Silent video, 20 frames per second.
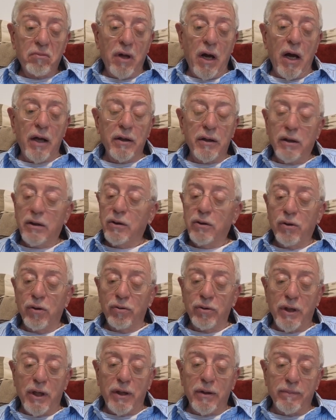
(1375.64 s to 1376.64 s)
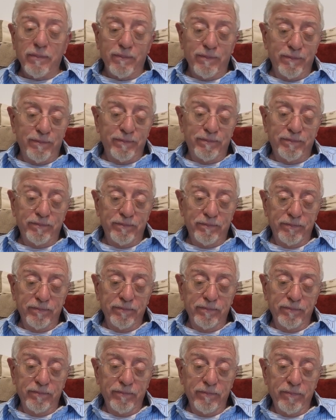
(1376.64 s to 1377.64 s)
I didn't know that.
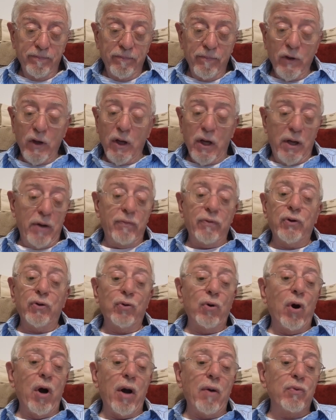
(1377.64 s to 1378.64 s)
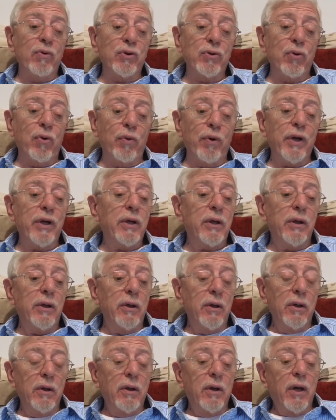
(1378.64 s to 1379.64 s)
Even though I was already
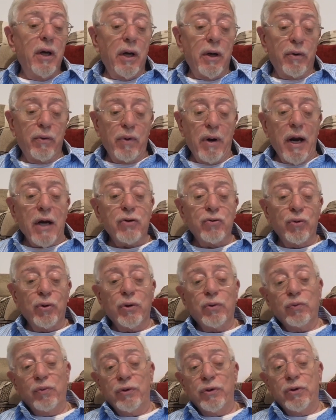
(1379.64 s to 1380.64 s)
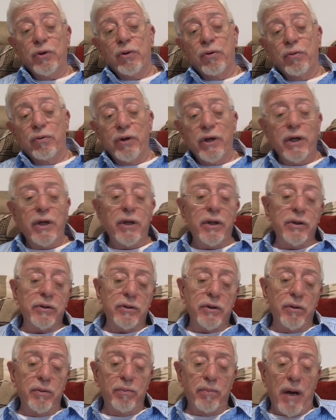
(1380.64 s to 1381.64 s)
a graduate with degrees
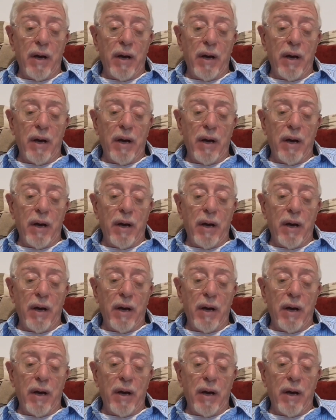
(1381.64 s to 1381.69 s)
in